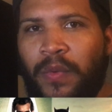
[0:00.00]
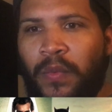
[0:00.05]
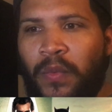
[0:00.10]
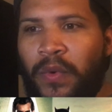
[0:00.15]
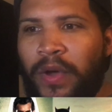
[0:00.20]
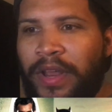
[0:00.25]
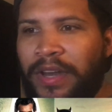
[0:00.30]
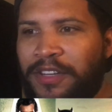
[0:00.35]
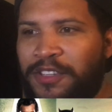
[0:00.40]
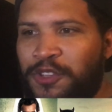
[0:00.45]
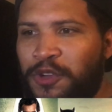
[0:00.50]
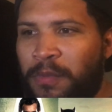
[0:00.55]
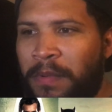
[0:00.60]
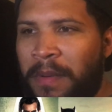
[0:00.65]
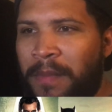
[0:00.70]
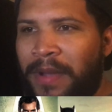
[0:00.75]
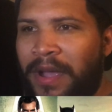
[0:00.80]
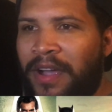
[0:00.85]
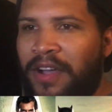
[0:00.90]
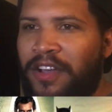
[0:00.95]
when
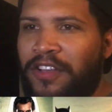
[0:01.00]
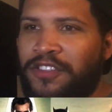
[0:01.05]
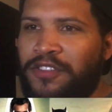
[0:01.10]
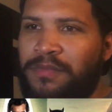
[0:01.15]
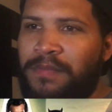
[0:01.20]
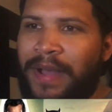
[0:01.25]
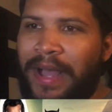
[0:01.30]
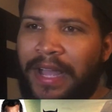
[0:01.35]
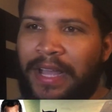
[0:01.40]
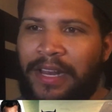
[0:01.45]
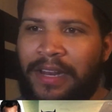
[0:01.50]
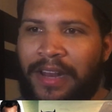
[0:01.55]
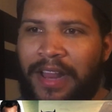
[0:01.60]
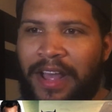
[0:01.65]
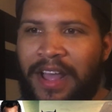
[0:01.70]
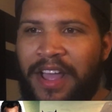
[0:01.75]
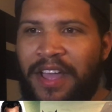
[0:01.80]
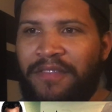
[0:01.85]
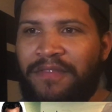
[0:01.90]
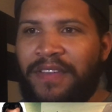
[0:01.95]
Superman comes back
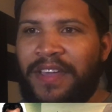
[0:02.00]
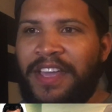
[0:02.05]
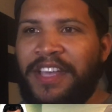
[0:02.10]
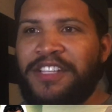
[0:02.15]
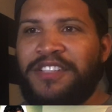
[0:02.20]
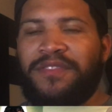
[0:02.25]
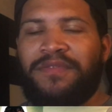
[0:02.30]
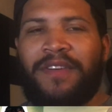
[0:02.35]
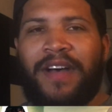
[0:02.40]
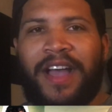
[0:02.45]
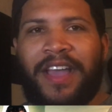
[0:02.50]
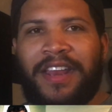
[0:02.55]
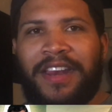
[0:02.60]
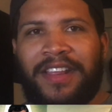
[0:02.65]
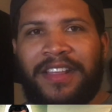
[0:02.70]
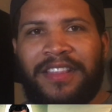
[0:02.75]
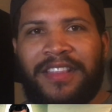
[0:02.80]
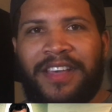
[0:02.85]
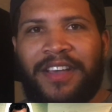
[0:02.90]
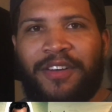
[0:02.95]
alive and he's
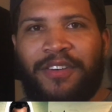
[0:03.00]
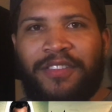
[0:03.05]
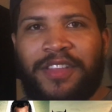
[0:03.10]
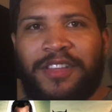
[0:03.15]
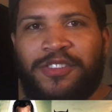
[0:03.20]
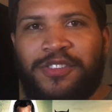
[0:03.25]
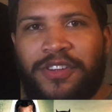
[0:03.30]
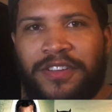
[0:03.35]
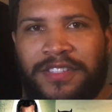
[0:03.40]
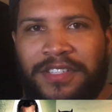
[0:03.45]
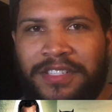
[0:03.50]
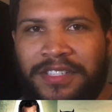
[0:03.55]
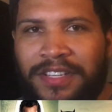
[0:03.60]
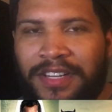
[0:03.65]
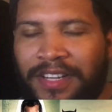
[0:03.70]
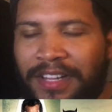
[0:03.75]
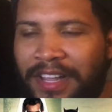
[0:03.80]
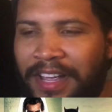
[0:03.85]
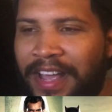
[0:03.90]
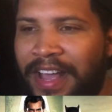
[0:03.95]
fighting the other Justice
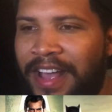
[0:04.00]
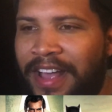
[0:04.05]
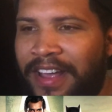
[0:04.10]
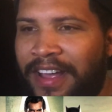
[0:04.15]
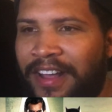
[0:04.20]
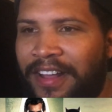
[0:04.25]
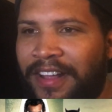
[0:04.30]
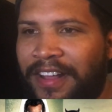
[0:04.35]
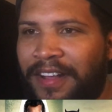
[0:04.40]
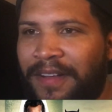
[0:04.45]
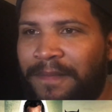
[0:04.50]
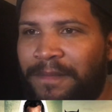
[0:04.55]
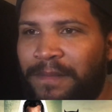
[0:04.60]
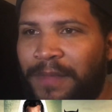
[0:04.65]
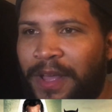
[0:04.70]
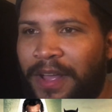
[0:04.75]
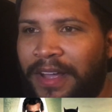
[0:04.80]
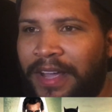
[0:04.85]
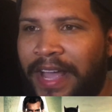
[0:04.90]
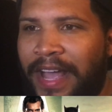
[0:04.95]
League guy, uh, um,
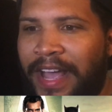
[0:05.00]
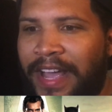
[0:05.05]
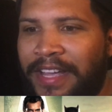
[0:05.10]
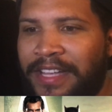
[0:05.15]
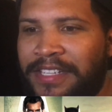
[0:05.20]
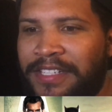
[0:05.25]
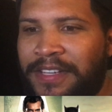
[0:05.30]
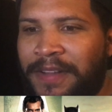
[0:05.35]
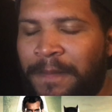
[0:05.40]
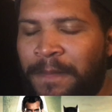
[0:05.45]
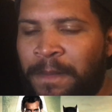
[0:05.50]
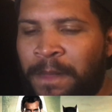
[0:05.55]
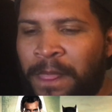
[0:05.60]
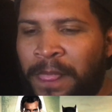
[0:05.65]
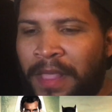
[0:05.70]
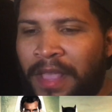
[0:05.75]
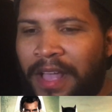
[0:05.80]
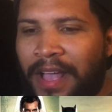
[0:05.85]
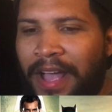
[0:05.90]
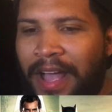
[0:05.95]
uh, guys.
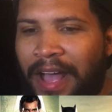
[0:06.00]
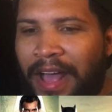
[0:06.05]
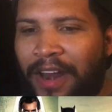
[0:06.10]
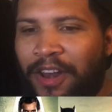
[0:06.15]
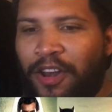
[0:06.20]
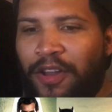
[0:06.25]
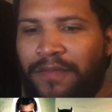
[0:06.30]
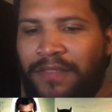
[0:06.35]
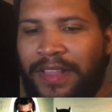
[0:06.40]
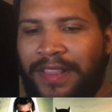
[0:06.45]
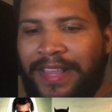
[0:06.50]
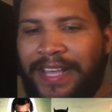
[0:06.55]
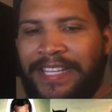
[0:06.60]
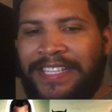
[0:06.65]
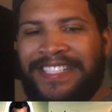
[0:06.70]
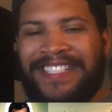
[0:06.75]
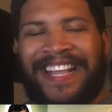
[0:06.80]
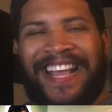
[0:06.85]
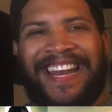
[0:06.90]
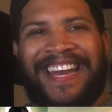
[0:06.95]
I love that they
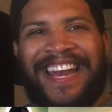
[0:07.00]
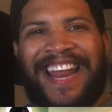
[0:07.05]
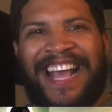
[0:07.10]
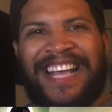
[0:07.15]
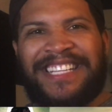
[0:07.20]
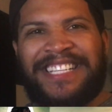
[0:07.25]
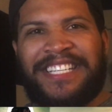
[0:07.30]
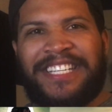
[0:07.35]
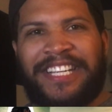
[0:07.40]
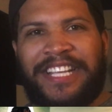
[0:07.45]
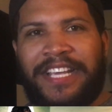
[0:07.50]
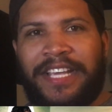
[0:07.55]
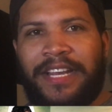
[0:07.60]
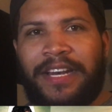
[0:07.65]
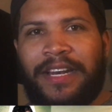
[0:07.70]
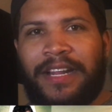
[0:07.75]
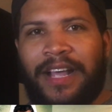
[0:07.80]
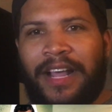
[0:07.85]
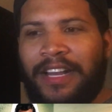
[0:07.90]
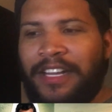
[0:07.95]
extend that
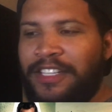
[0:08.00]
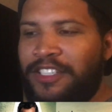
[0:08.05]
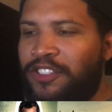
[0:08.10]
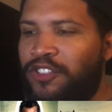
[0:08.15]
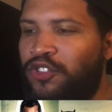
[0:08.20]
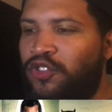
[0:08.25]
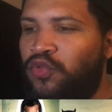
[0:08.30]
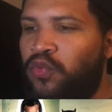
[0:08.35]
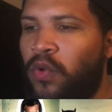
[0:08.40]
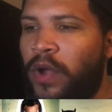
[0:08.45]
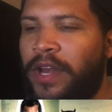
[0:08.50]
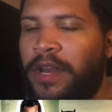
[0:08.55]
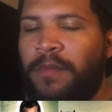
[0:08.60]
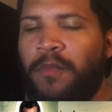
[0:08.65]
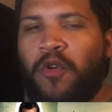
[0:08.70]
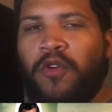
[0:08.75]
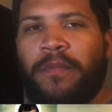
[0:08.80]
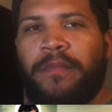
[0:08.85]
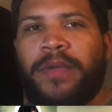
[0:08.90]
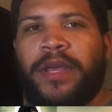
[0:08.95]
scene at least 20
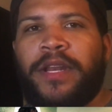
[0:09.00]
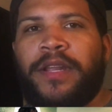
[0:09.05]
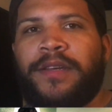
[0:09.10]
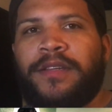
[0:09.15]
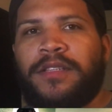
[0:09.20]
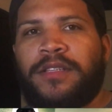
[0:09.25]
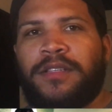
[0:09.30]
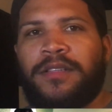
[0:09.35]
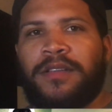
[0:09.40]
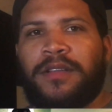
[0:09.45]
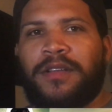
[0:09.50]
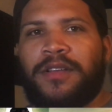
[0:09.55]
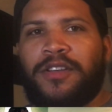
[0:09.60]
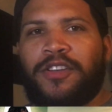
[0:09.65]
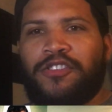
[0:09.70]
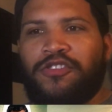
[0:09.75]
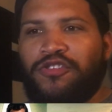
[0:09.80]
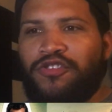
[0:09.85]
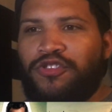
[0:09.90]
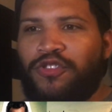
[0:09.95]
more minutes.
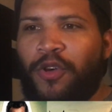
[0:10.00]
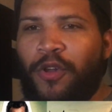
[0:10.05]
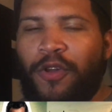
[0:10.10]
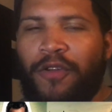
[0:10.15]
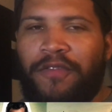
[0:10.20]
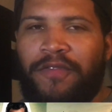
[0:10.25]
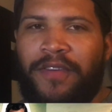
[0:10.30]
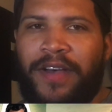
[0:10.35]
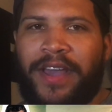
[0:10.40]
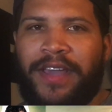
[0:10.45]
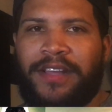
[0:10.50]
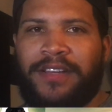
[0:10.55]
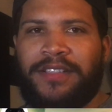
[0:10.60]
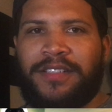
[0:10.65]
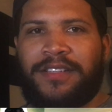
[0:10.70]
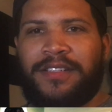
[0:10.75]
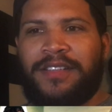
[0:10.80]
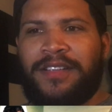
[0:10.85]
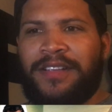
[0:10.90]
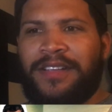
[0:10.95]
Solo
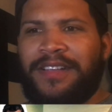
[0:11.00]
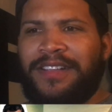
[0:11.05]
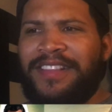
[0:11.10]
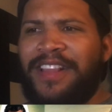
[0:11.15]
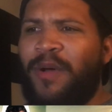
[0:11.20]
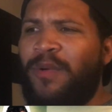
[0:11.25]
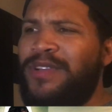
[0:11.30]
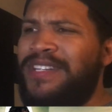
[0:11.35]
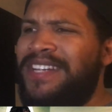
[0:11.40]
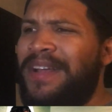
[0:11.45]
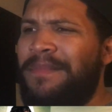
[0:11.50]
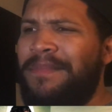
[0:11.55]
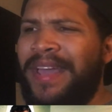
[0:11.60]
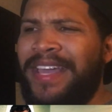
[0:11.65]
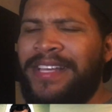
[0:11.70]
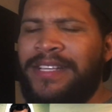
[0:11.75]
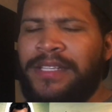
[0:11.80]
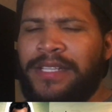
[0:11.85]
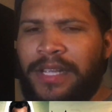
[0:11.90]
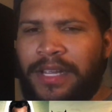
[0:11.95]
fights. That was
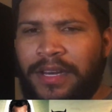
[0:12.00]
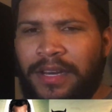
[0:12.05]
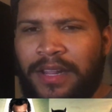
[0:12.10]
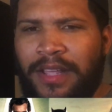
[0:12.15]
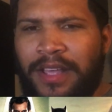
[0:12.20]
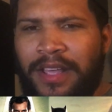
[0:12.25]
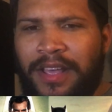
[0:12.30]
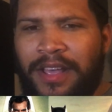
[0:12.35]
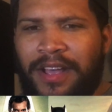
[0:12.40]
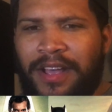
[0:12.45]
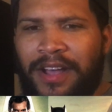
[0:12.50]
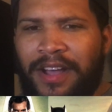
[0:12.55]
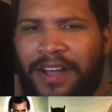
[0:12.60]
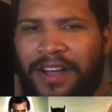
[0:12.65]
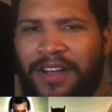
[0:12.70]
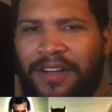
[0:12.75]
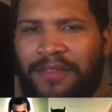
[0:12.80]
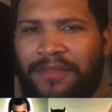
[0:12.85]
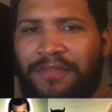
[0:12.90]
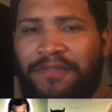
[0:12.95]
amazing.
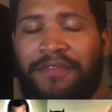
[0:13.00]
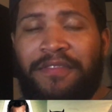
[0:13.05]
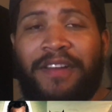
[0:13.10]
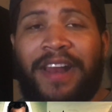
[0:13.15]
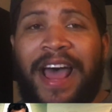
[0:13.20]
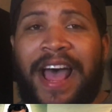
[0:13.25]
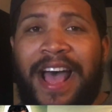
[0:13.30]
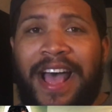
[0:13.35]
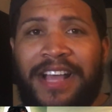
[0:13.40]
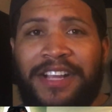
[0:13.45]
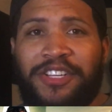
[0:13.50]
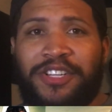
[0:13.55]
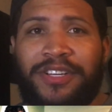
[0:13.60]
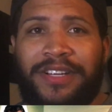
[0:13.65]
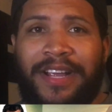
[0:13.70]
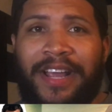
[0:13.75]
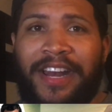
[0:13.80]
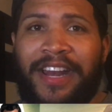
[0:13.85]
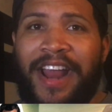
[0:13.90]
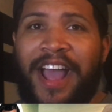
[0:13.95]
Um, Flash
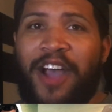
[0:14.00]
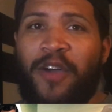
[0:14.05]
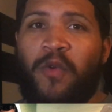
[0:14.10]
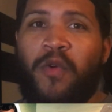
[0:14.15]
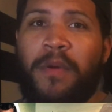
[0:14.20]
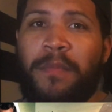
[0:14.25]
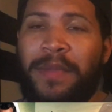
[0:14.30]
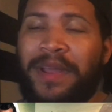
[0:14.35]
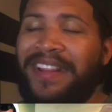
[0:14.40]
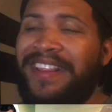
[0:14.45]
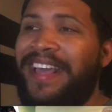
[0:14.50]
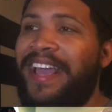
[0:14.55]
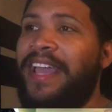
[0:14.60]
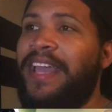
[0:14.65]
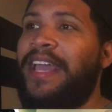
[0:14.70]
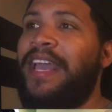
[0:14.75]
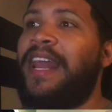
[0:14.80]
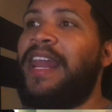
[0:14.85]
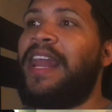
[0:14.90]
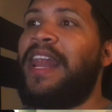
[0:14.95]
and Aquaman,
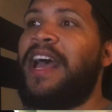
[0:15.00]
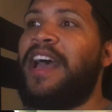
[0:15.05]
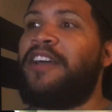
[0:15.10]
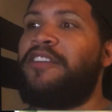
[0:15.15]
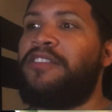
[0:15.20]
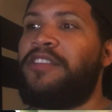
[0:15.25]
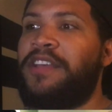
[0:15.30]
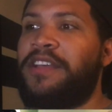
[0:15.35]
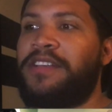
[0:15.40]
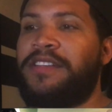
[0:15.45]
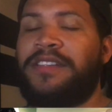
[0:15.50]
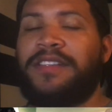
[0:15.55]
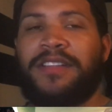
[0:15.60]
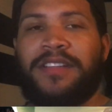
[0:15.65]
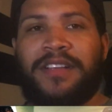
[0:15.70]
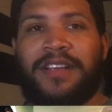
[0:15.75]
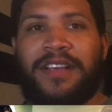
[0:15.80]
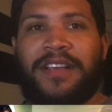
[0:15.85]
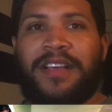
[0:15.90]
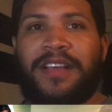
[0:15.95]
day
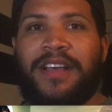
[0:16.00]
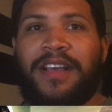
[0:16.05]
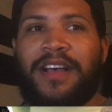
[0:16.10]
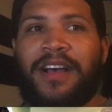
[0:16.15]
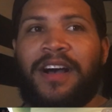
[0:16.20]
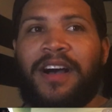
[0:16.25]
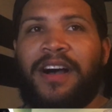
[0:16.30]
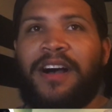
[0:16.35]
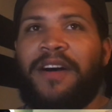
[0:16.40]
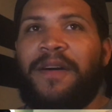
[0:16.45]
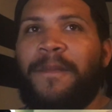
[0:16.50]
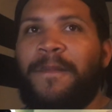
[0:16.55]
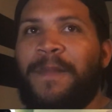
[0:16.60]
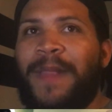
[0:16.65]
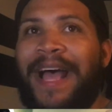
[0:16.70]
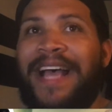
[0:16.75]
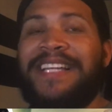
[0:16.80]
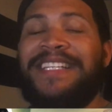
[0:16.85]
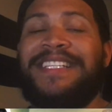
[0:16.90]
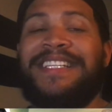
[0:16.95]
hilarious. Um,
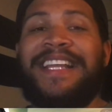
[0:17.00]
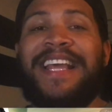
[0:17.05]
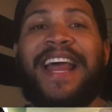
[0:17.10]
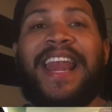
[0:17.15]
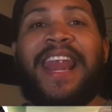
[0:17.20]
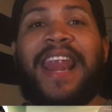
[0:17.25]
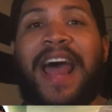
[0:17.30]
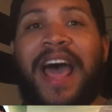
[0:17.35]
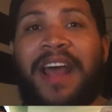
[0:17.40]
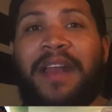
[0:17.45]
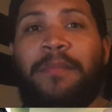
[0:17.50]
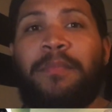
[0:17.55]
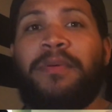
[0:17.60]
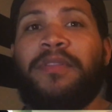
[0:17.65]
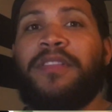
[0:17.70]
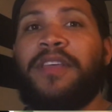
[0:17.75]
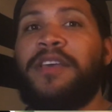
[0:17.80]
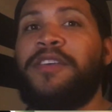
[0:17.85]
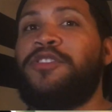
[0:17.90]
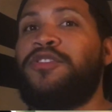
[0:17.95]
I see a lot of
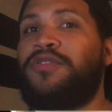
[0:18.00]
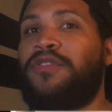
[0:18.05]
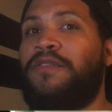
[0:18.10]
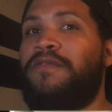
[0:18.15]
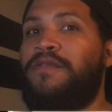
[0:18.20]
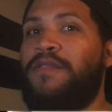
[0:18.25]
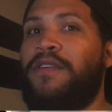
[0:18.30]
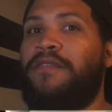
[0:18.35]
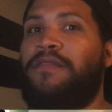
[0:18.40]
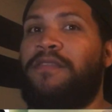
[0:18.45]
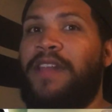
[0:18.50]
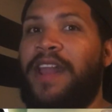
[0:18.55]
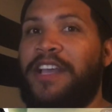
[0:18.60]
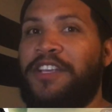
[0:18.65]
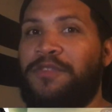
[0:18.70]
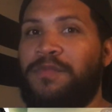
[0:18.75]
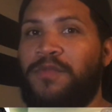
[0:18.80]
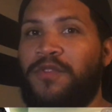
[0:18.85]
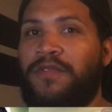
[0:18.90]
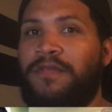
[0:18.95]
potential for a
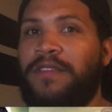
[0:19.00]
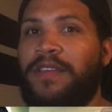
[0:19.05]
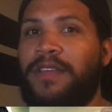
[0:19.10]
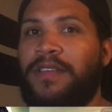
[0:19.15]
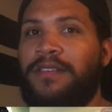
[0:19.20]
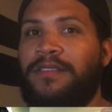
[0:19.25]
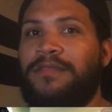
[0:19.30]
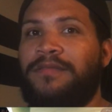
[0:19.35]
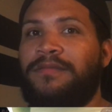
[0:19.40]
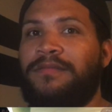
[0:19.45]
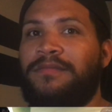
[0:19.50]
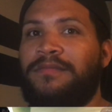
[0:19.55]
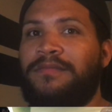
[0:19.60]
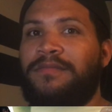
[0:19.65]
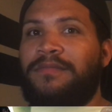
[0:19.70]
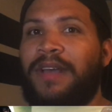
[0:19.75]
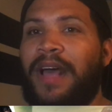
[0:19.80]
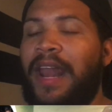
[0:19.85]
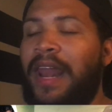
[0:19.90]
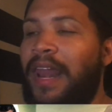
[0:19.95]
Flash movie.
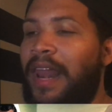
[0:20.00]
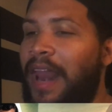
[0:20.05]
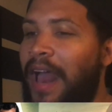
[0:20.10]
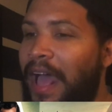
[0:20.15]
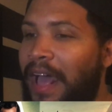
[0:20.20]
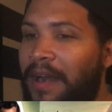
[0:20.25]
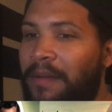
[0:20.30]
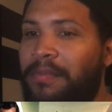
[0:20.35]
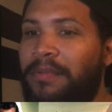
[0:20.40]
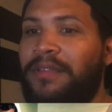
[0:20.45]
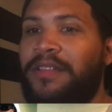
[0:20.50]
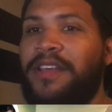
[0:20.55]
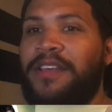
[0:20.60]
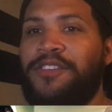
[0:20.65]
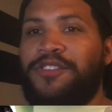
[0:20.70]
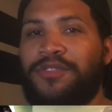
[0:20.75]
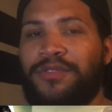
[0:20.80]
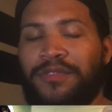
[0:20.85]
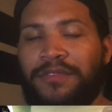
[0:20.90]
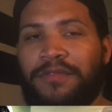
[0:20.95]
A lot of
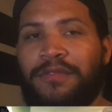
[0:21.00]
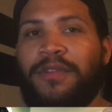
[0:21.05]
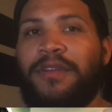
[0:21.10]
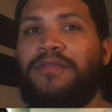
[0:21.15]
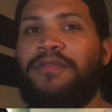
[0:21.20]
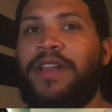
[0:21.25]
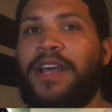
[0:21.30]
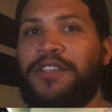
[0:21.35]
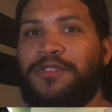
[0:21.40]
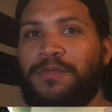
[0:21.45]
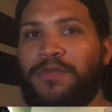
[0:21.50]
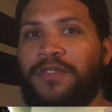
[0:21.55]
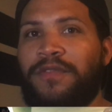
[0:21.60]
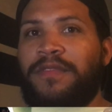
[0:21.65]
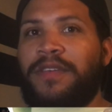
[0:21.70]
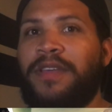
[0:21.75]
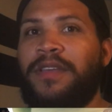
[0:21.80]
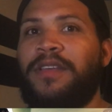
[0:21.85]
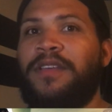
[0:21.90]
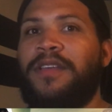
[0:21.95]
potential for a Flash
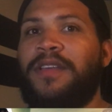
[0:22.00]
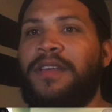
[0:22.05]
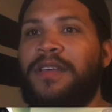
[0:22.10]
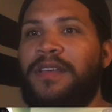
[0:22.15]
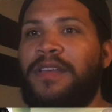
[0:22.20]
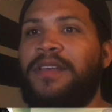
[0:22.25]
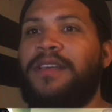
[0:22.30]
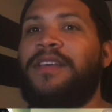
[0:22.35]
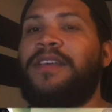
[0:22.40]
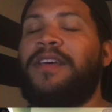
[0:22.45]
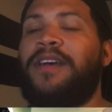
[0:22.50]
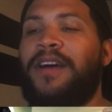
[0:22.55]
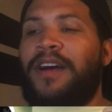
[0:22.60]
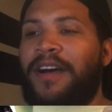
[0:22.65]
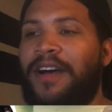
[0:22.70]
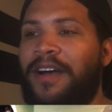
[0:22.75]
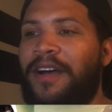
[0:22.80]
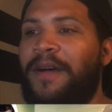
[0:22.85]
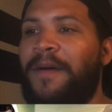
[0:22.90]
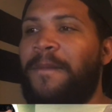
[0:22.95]
movie.
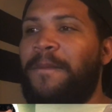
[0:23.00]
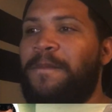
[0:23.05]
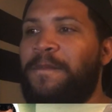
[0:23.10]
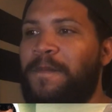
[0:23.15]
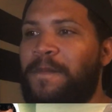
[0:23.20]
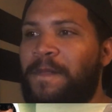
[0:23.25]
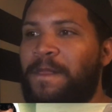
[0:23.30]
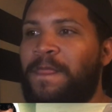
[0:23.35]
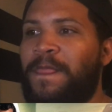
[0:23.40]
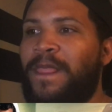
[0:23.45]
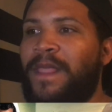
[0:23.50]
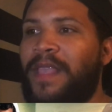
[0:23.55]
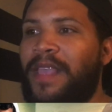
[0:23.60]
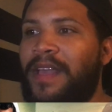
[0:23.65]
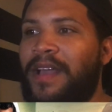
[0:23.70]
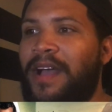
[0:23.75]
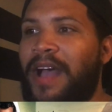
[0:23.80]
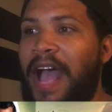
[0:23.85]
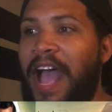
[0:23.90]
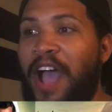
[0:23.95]
Um,
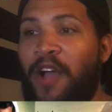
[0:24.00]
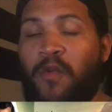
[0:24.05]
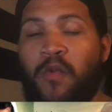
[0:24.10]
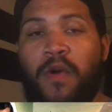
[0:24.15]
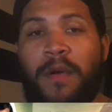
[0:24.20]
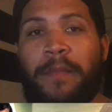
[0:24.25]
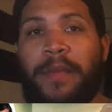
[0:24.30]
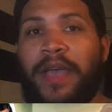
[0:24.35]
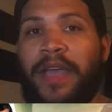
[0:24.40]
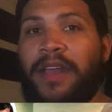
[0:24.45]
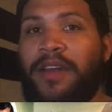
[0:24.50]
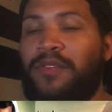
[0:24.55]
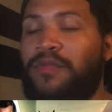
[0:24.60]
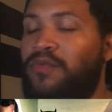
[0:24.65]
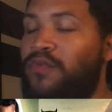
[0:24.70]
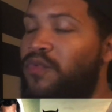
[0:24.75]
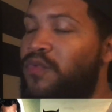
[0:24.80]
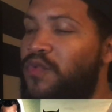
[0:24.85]
Aquaman